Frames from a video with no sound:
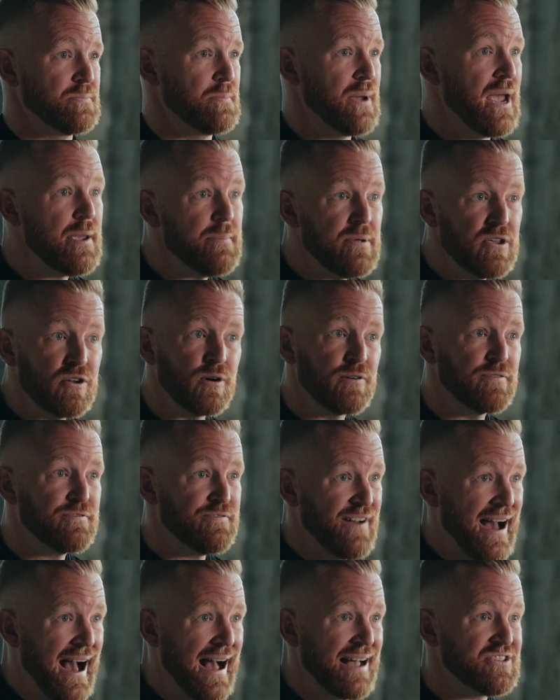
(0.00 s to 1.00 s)
So maybe your
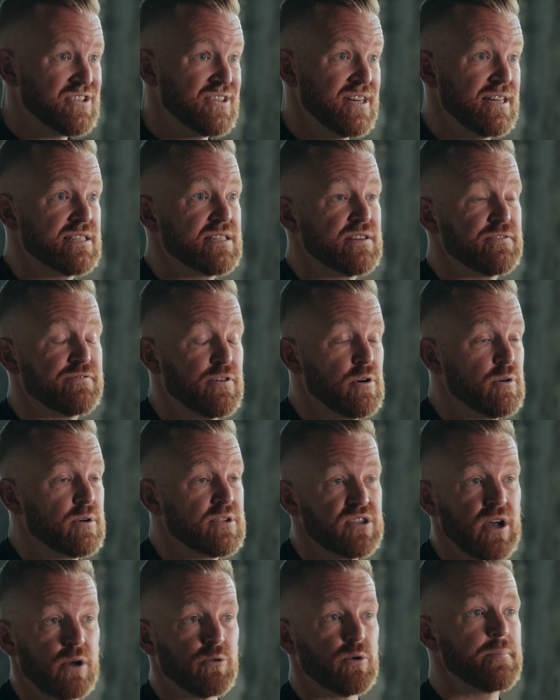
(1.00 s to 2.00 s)
fast needs to
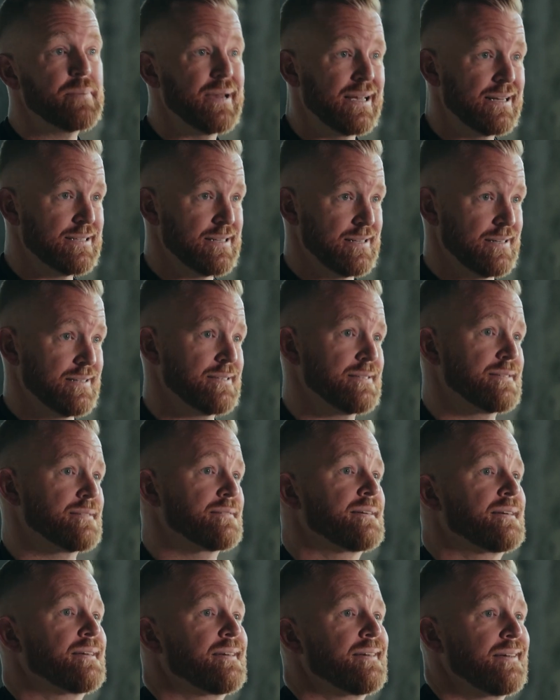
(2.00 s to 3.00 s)
focus on repentance.
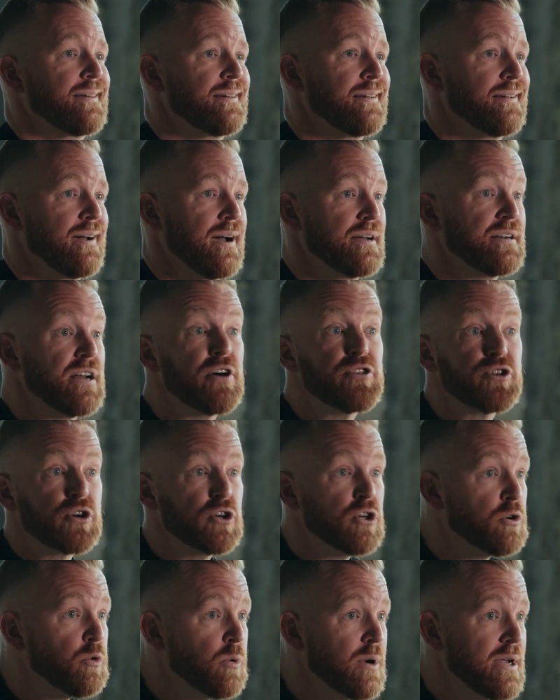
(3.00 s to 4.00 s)
Another
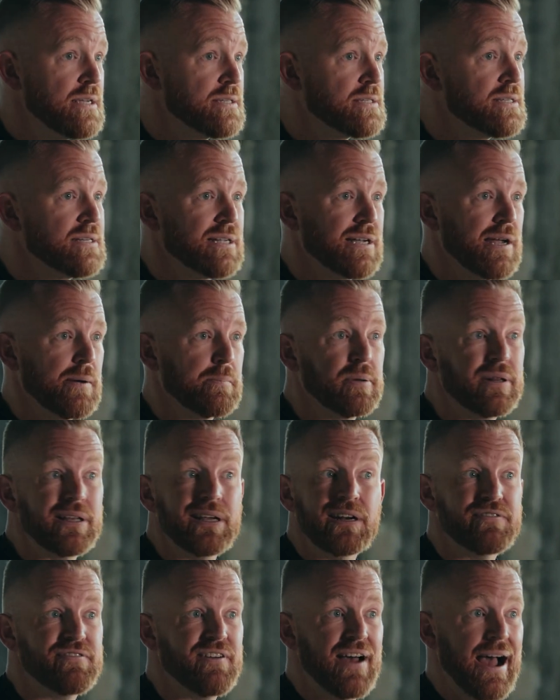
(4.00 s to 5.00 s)
good reason to
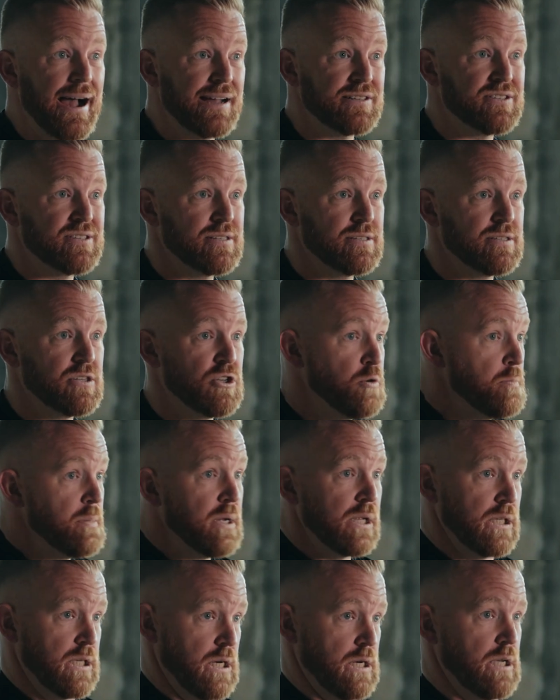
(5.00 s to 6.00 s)
complete a fast is
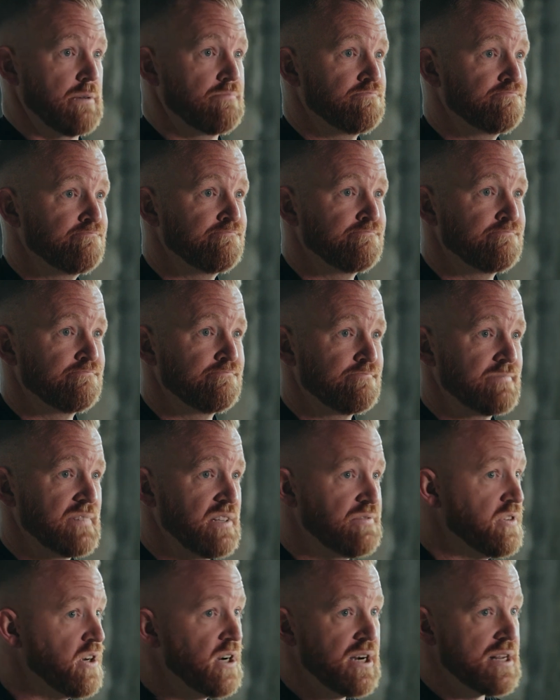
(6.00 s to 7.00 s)
humility.
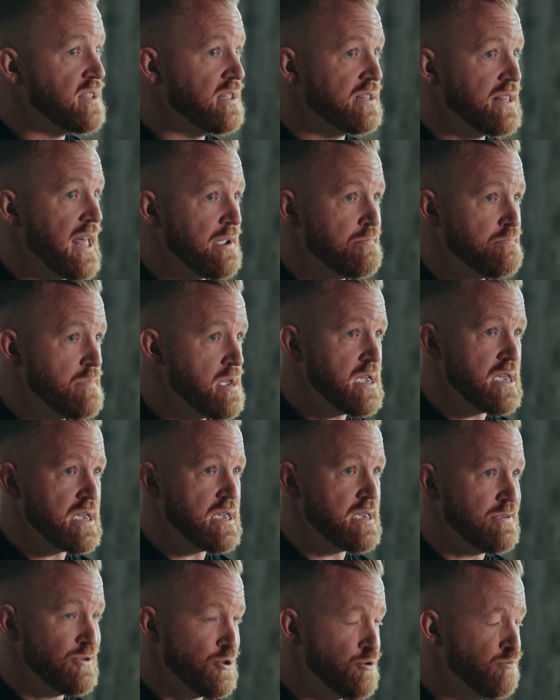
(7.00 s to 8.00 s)
If you're anything like
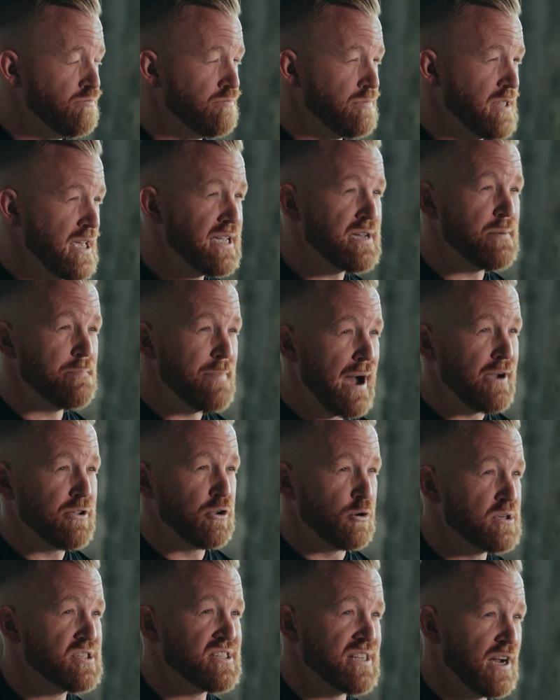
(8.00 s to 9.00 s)
me, you think
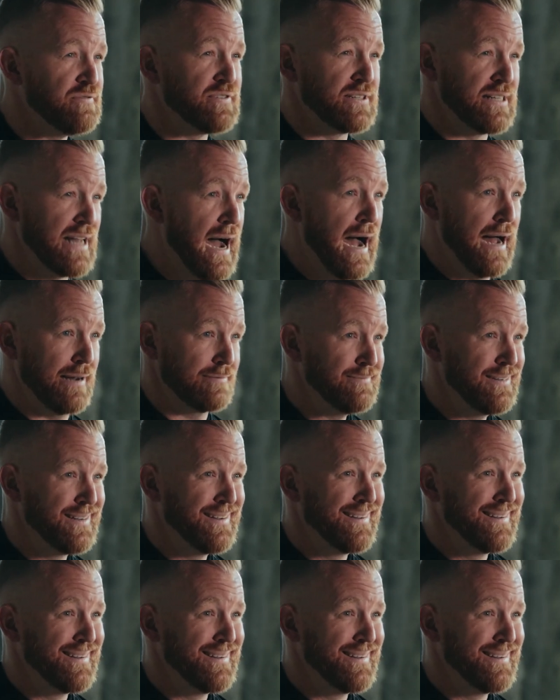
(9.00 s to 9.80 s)
about yourself a lot.